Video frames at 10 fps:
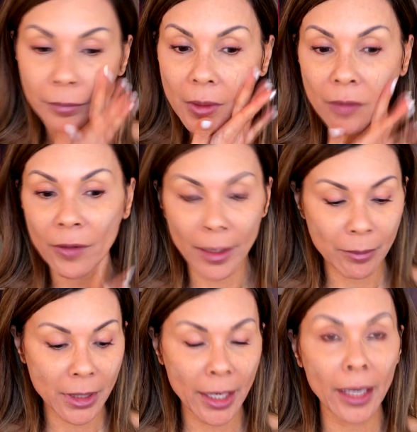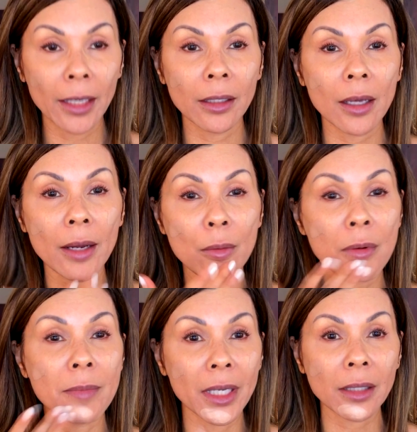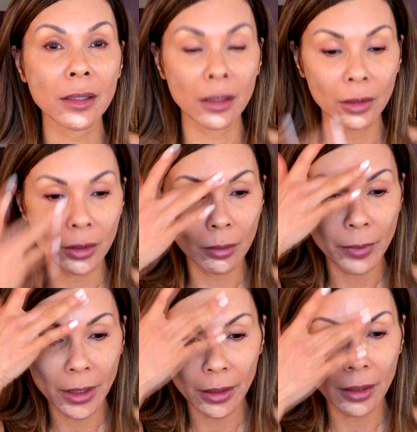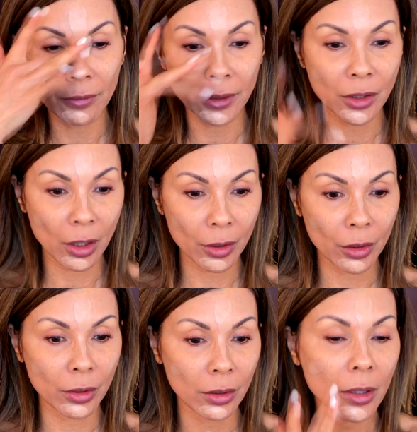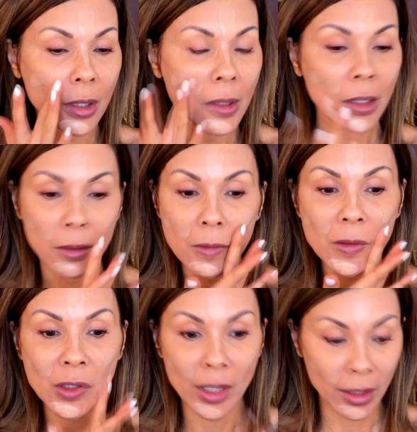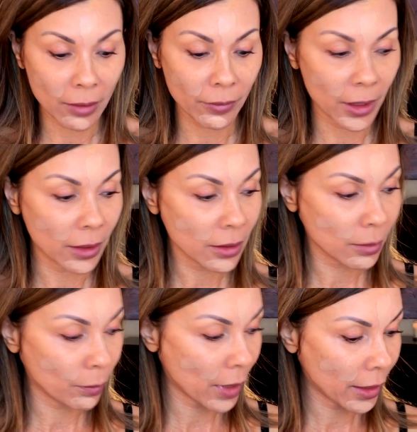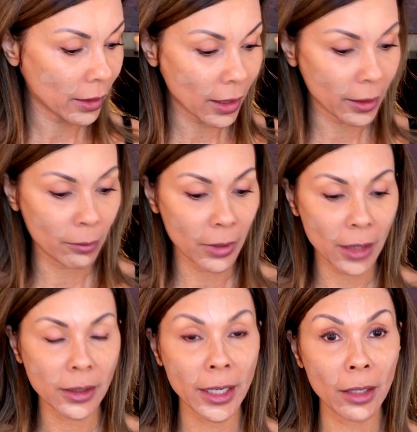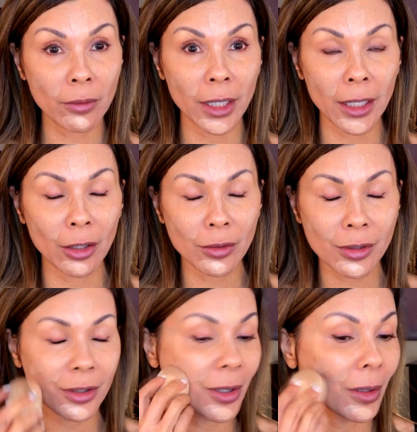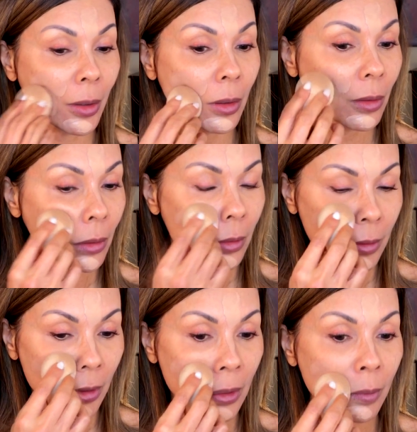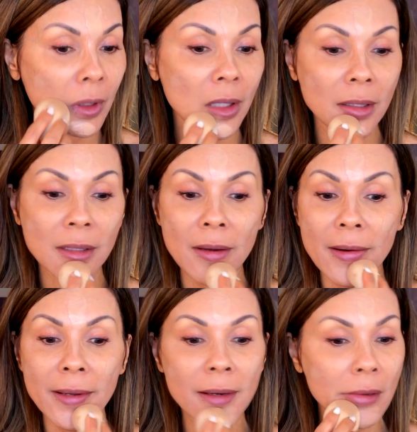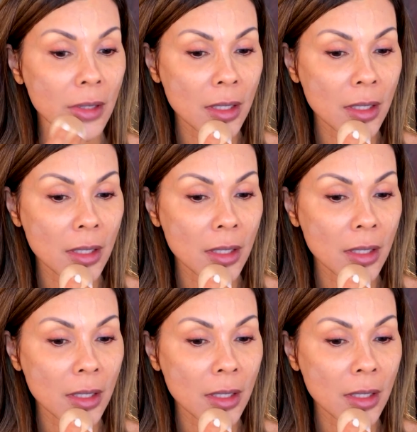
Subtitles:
If I'm tan, I will mix a little bit of a darker shade of this, but I am not tan right now, so just put this on.